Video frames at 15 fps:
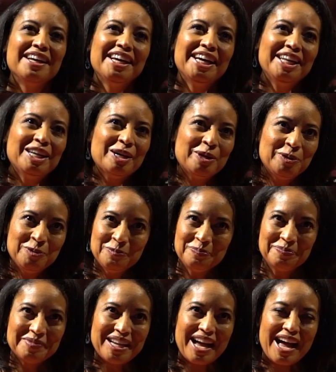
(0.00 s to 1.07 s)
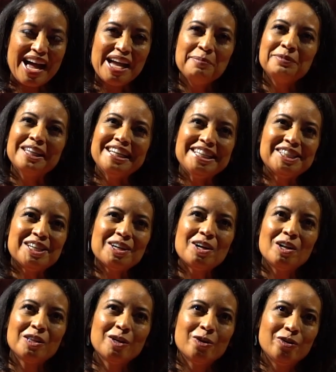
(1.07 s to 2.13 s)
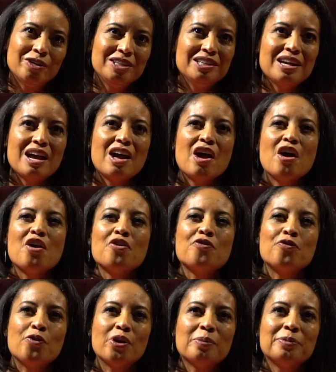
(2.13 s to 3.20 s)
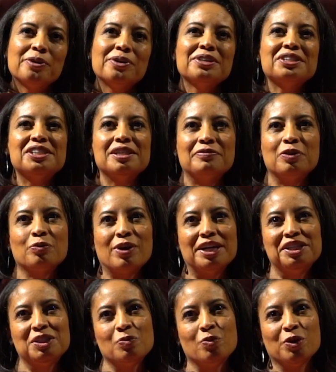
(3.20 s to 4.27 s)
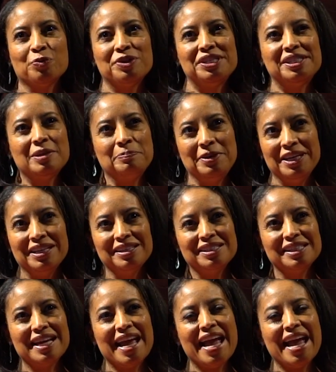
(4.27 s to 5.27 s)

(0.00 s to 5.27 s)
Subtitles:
Hello, I'm Lisa Calderon, former Civil Rights Award recipient